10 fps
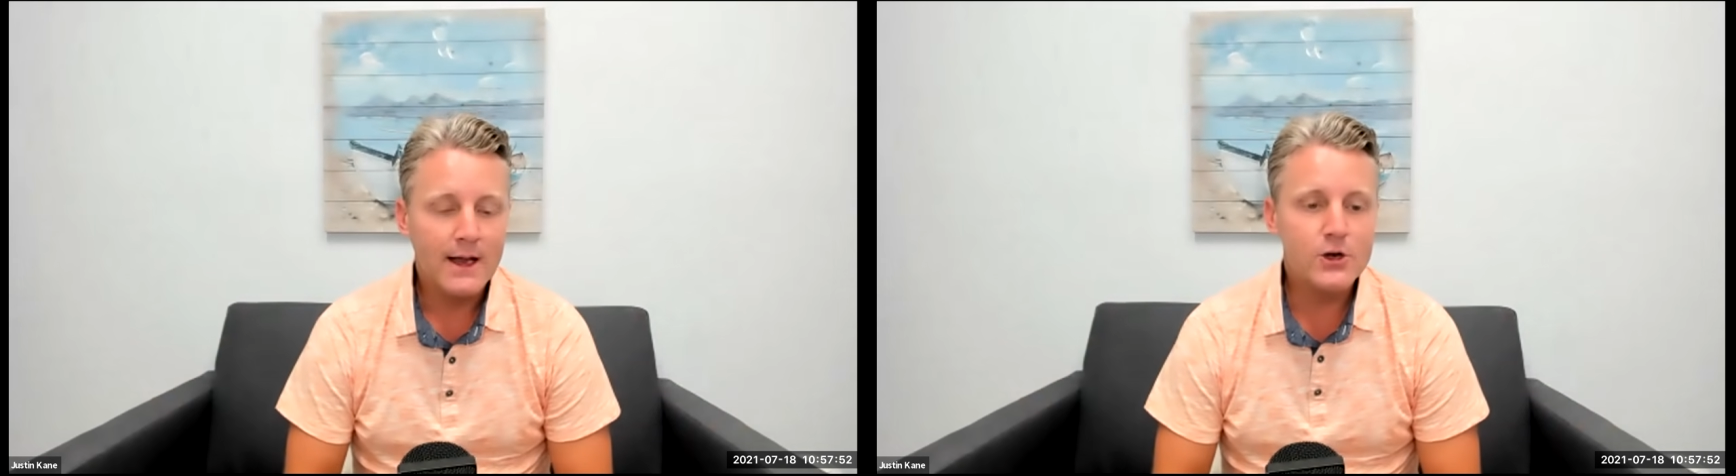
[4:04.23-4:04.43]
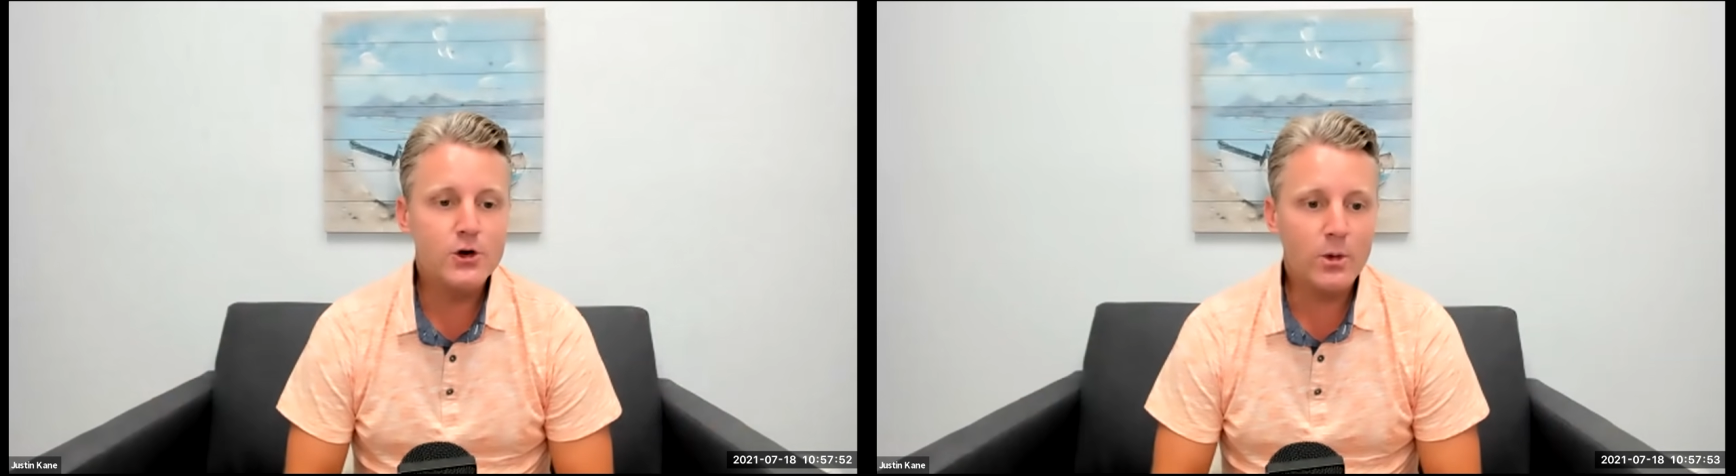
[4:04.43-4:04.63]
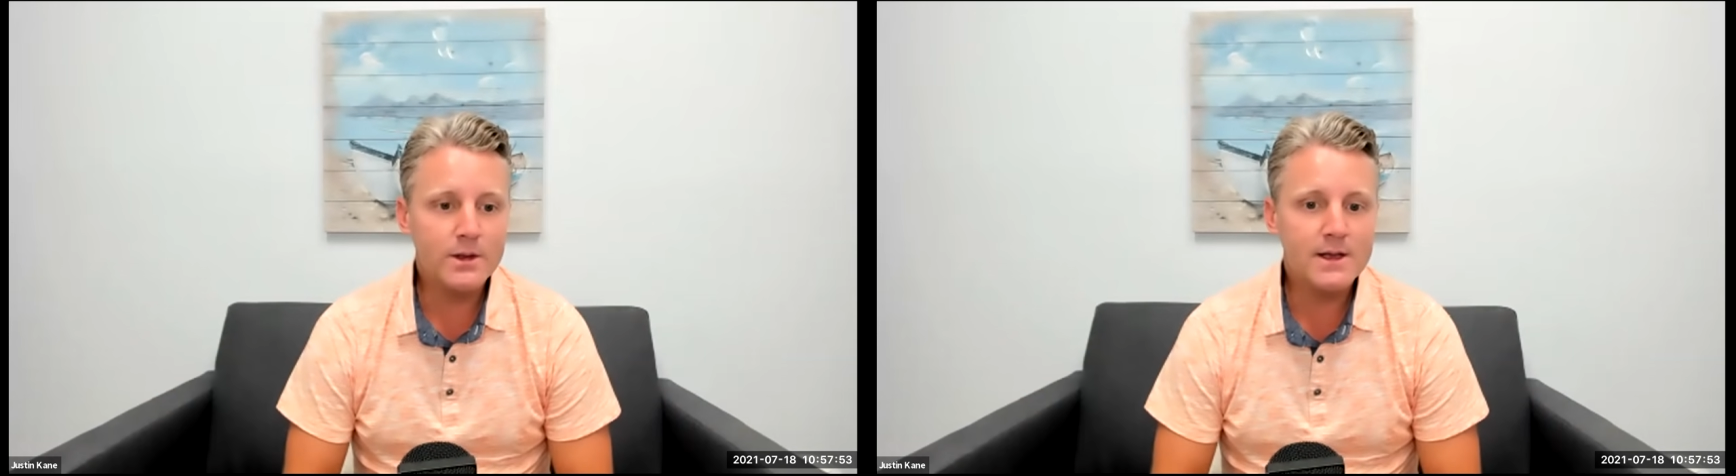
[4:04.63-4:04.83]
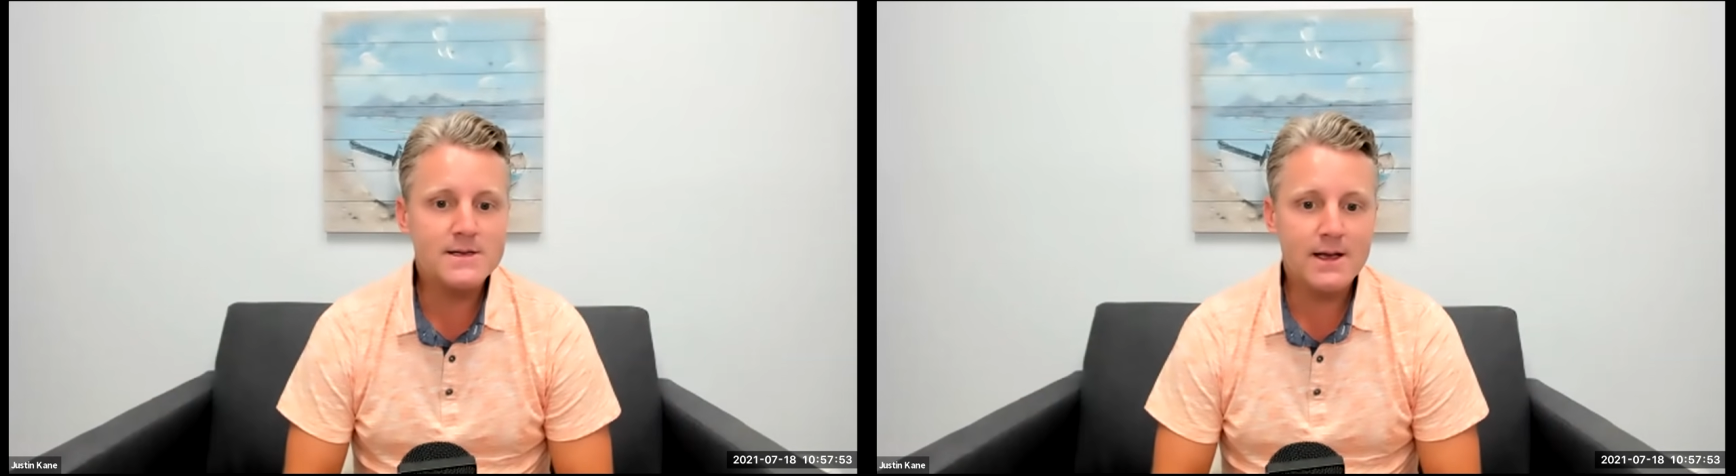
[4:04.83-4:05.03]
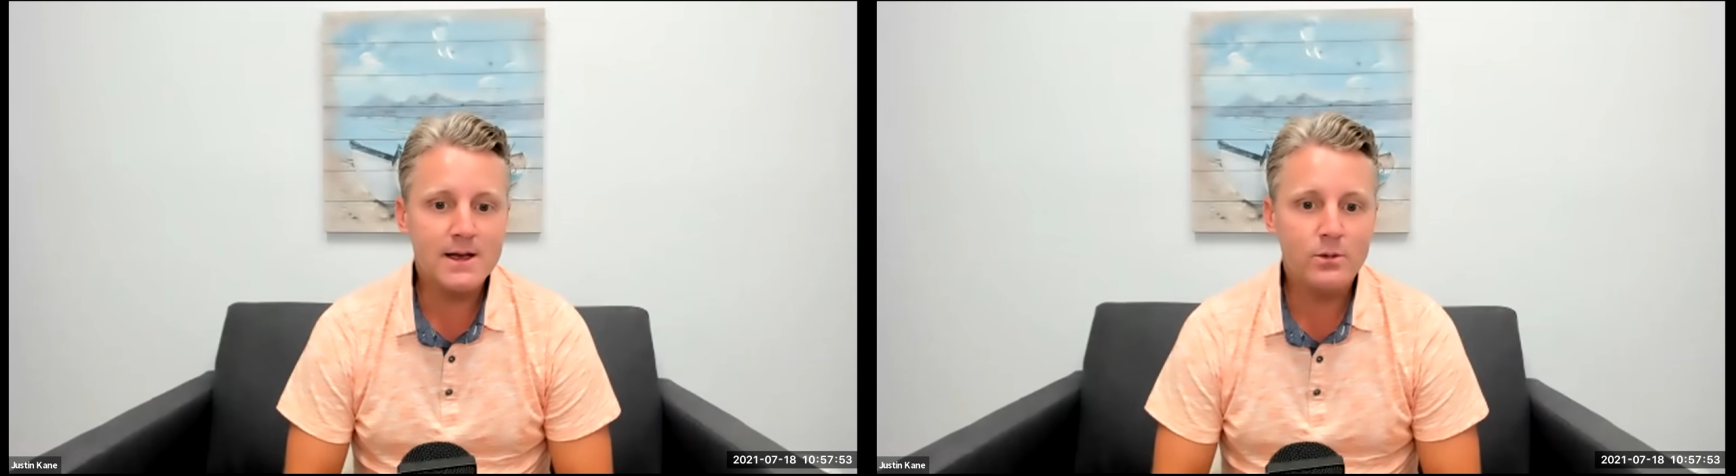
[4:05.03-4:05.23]
and you know what they
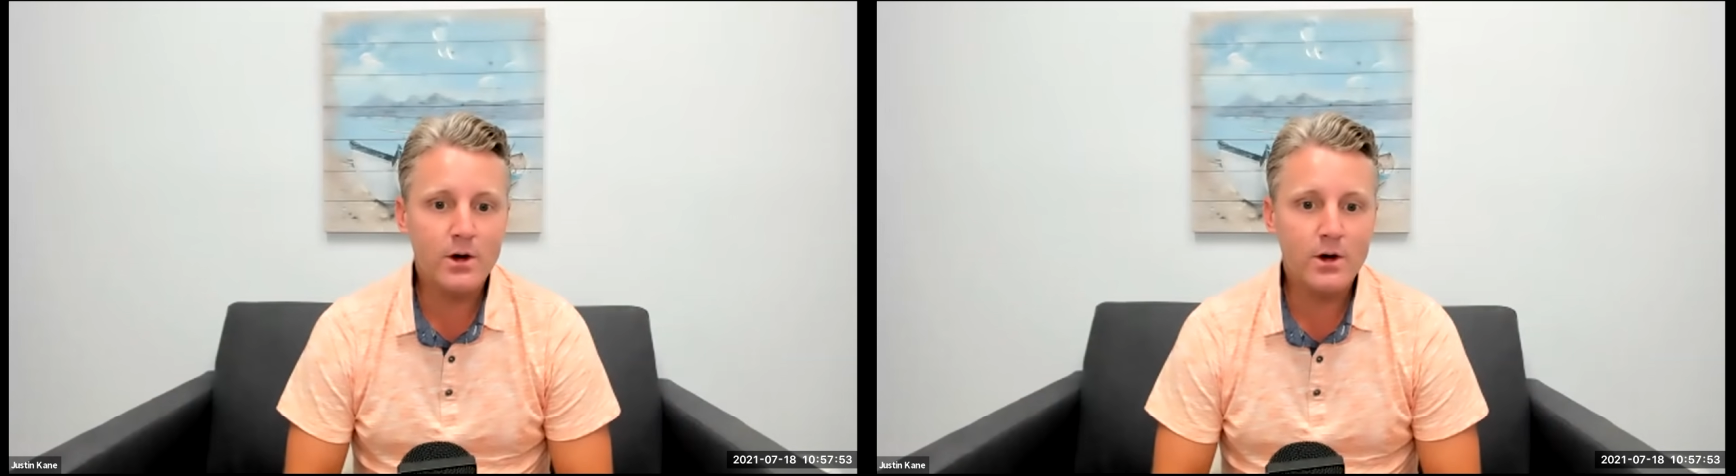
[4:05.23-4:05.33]
said?